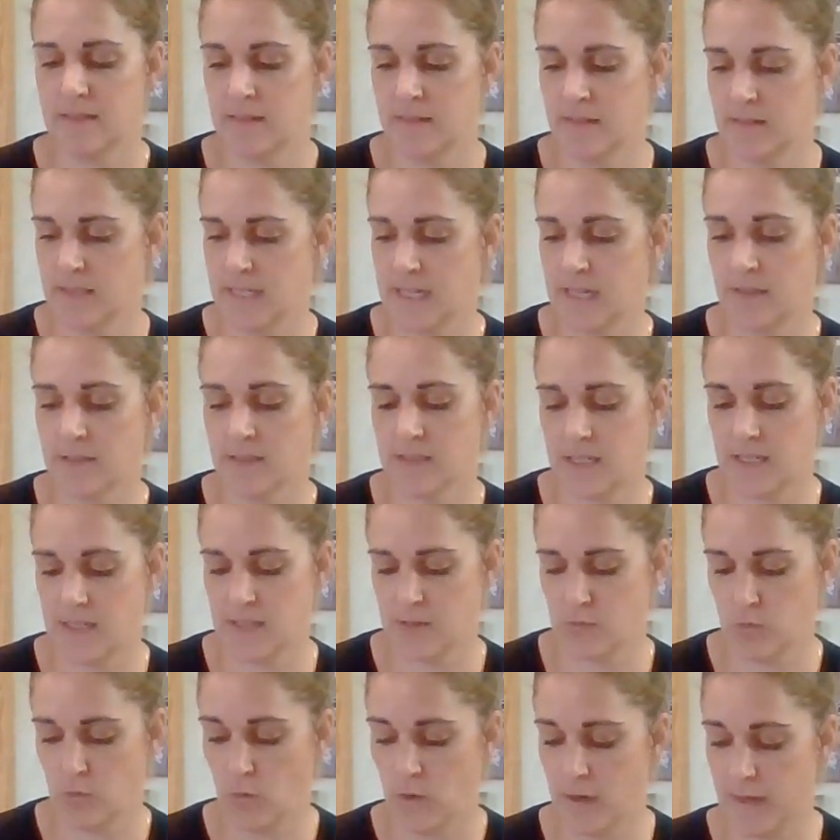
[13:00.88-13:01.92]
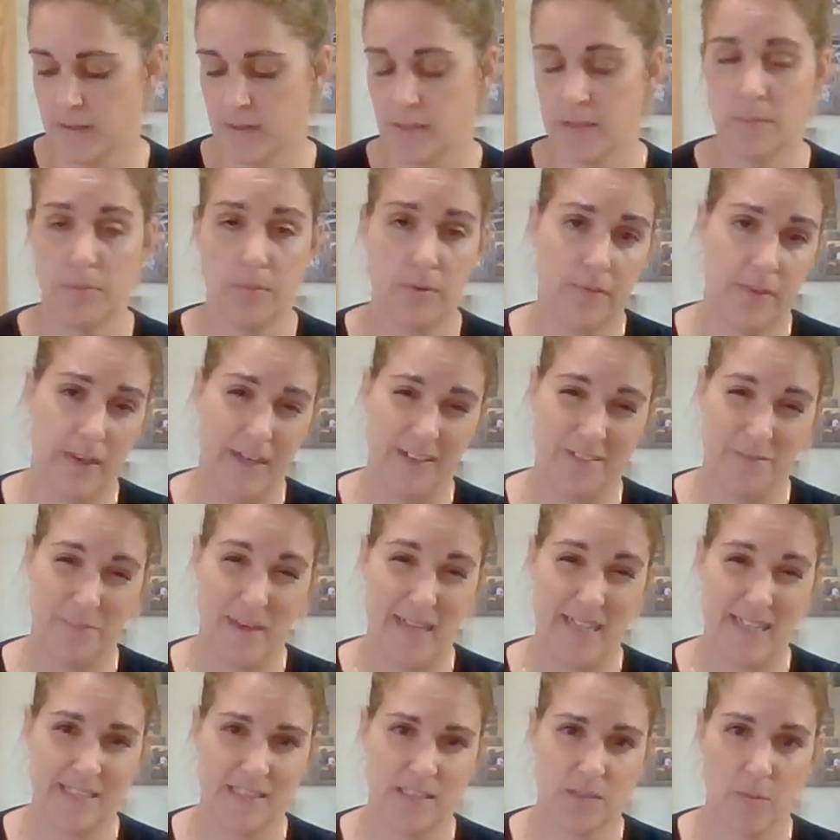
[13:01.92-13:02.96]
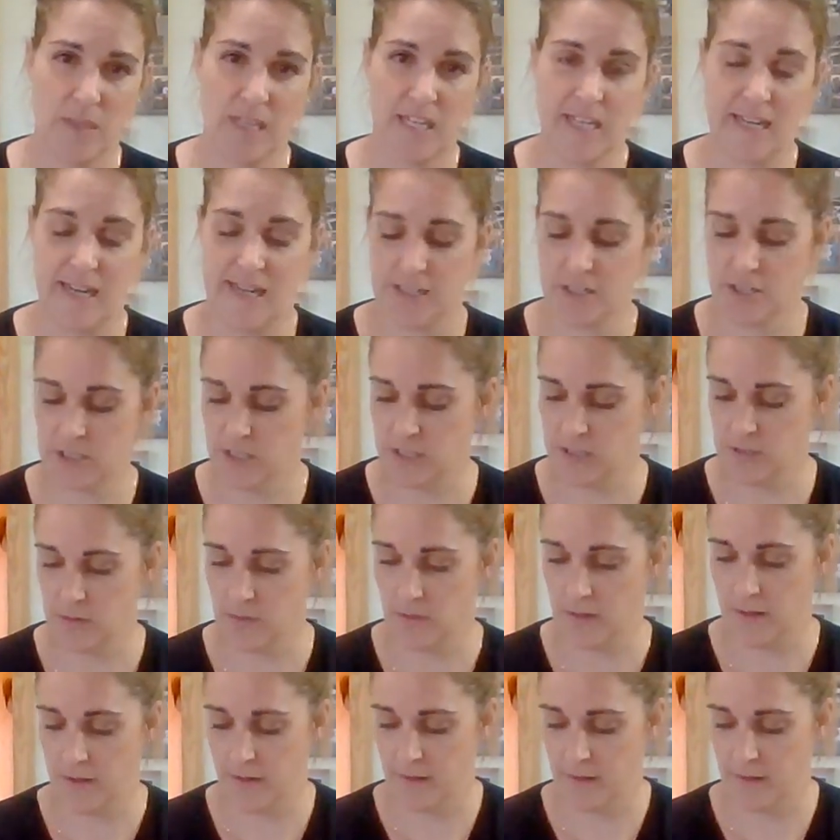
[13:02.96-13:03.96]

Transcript: tells us what preventative maintenance we can actually do on our